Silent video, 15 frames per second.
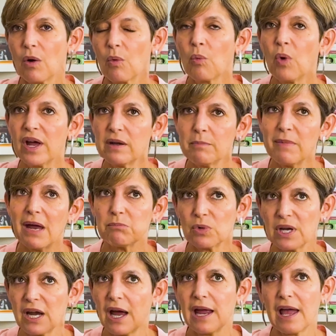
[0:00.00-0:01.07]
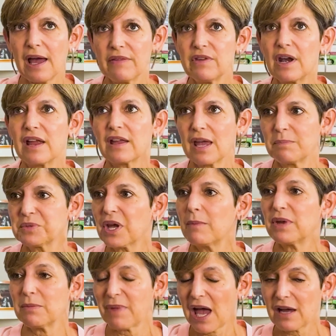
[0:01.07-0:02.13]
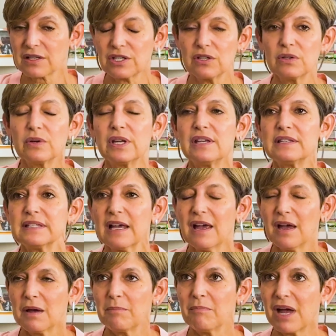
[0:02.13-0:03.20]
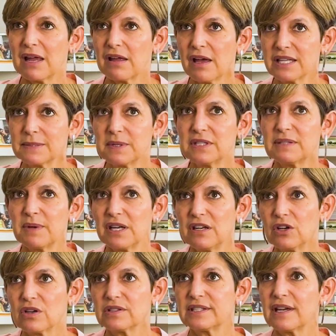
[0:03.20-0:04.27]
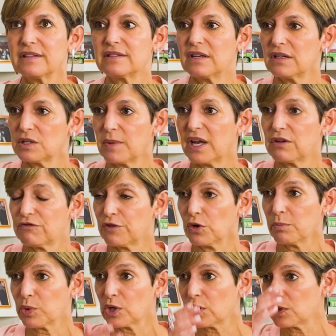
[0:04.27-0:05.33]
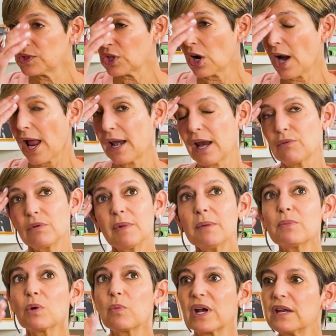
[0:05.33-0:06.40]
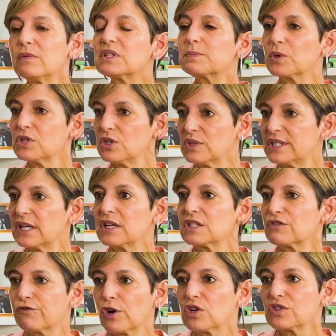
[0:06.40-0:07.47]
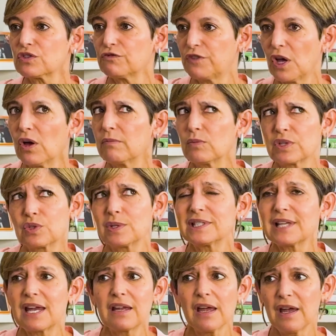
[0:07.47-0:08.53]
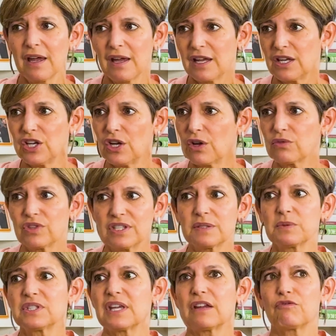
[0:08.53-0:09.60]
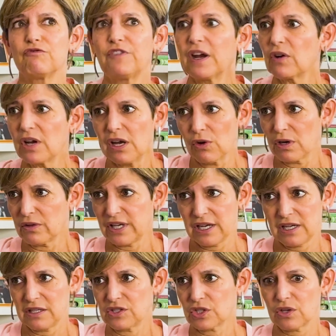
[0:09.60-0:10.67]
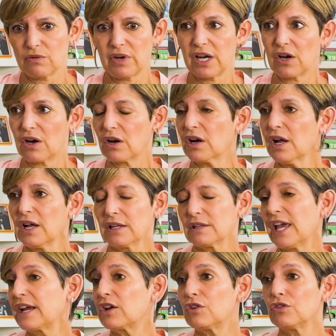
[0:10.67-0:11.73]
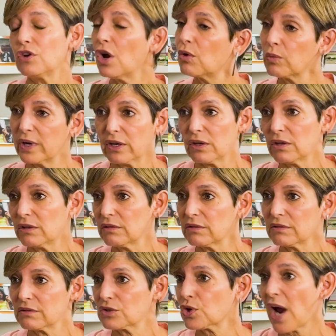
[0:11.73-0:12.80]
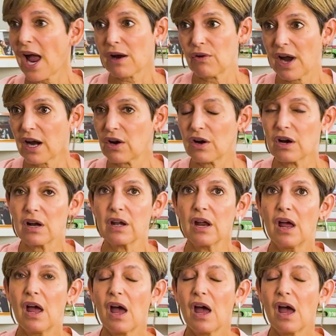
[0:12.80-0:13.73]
One memory I had that I kept coming back to is my husband spent years as an independent film producer. And I remember when he was producing his first film, which was like, this was like very early in his career, like no real track record